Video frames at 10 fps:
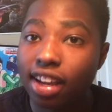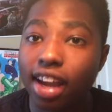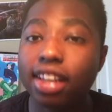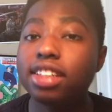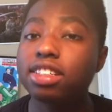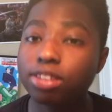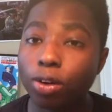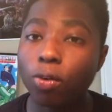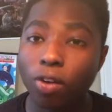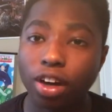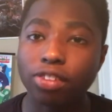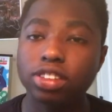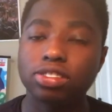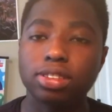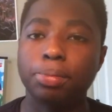And he still won,
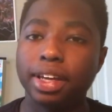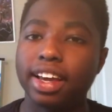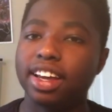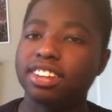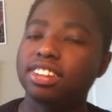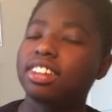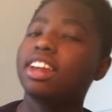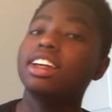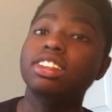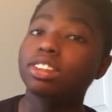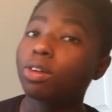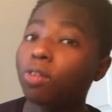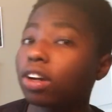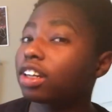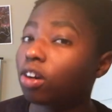which was BS. He shouldn't have
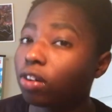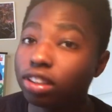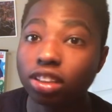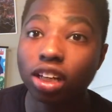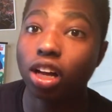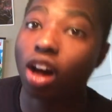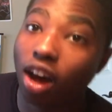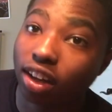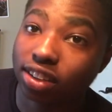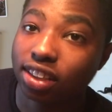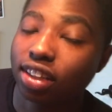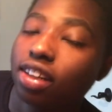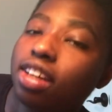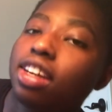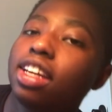won at all. He should have lost.
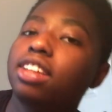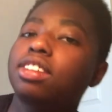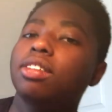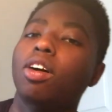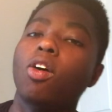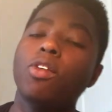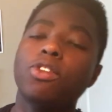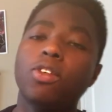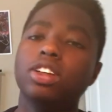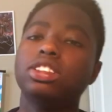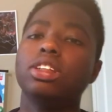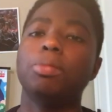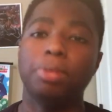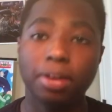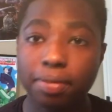All For One should
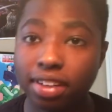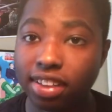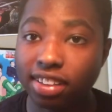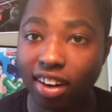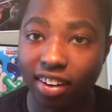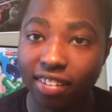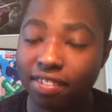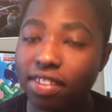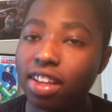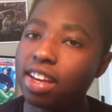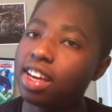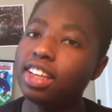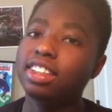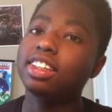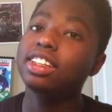have put him in the dirt.
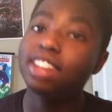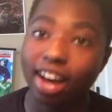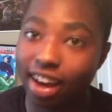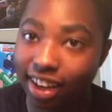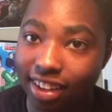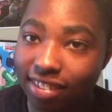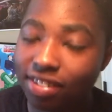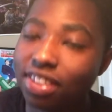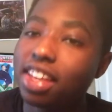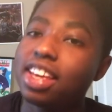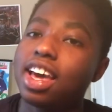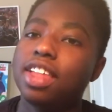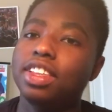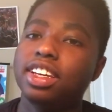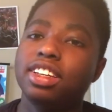He should have died.
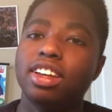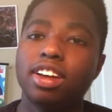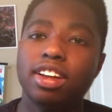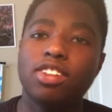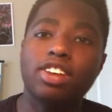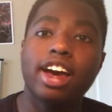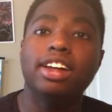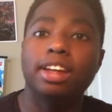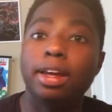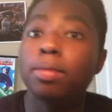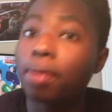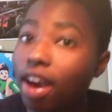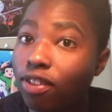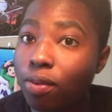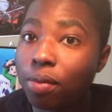And then it would have had an
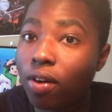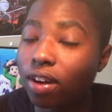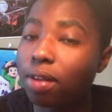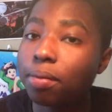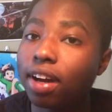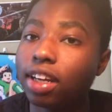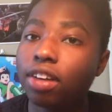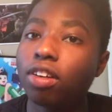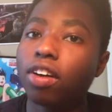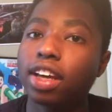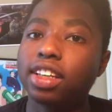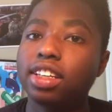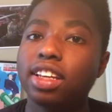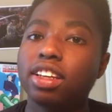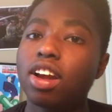impactful moment on My Hero like it
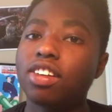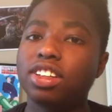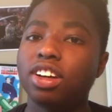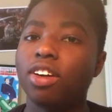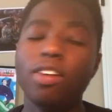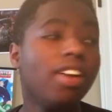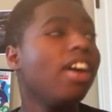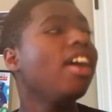did Naruto.